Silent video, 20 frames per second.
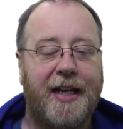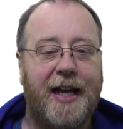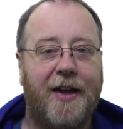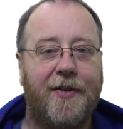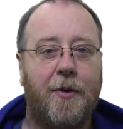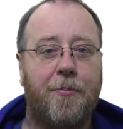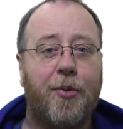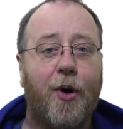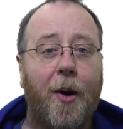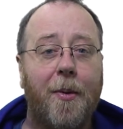
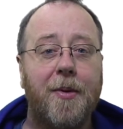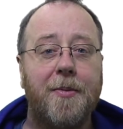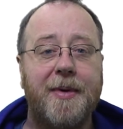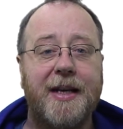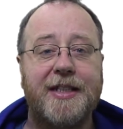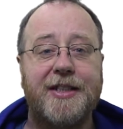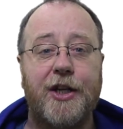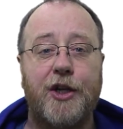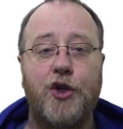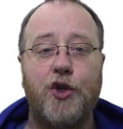Now, the problem
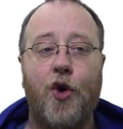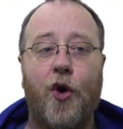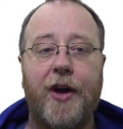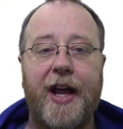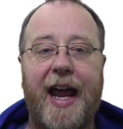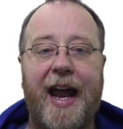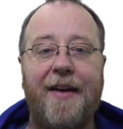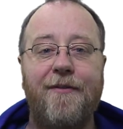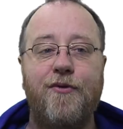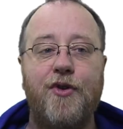is that
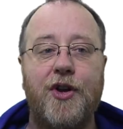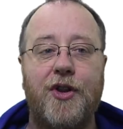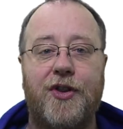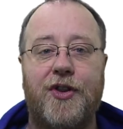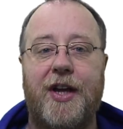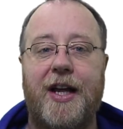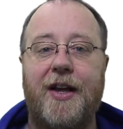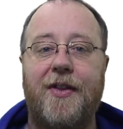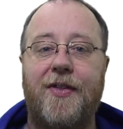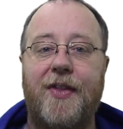not
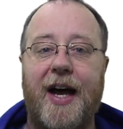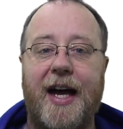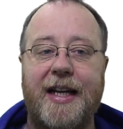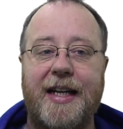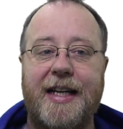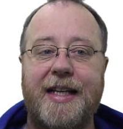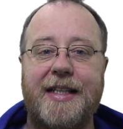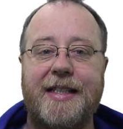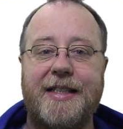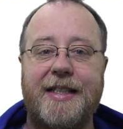everything
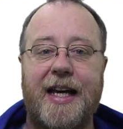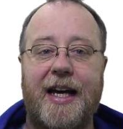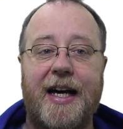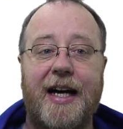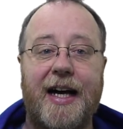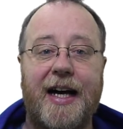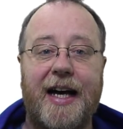that is